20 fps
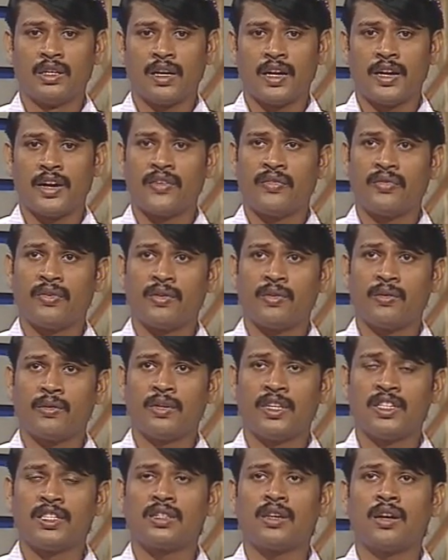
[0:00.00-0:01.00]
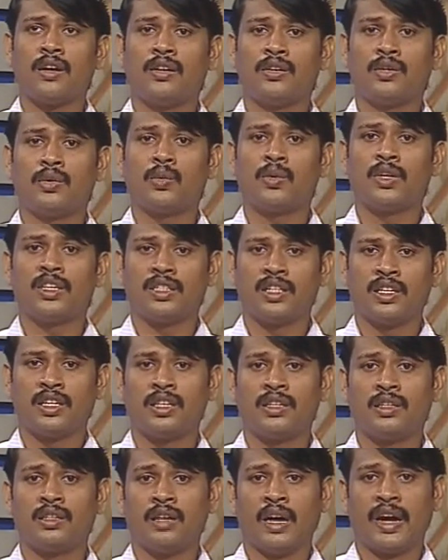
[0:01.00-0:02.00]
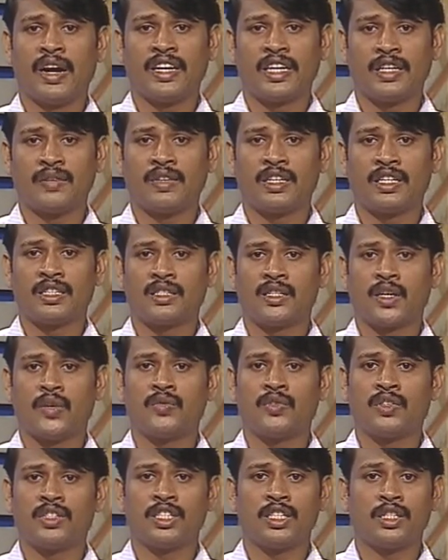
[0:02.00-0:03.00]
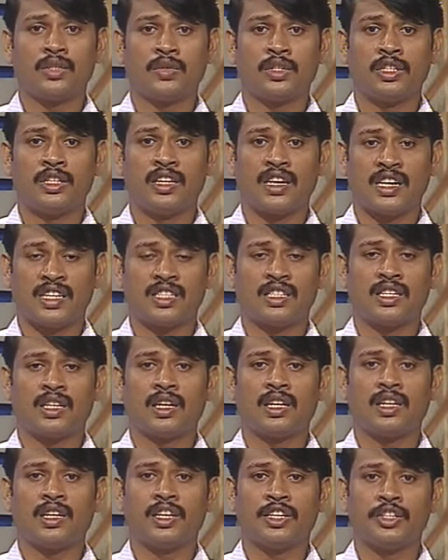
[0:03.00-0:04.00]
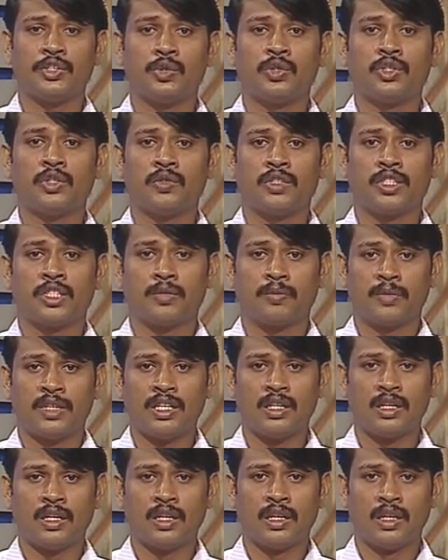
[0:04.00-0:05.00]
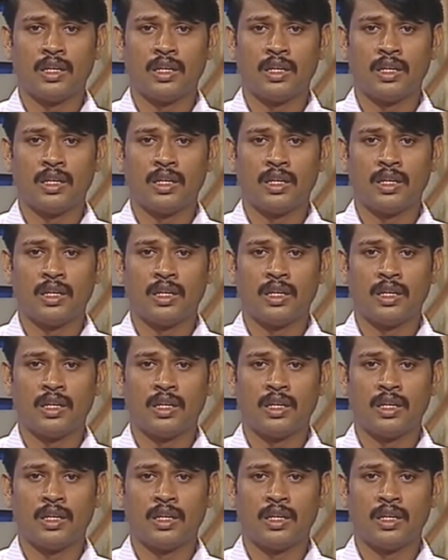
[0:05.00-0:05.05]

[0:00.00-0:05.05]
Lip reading: and if you install 2 or 3 antivirus softwares, it would drastically reduce your speed,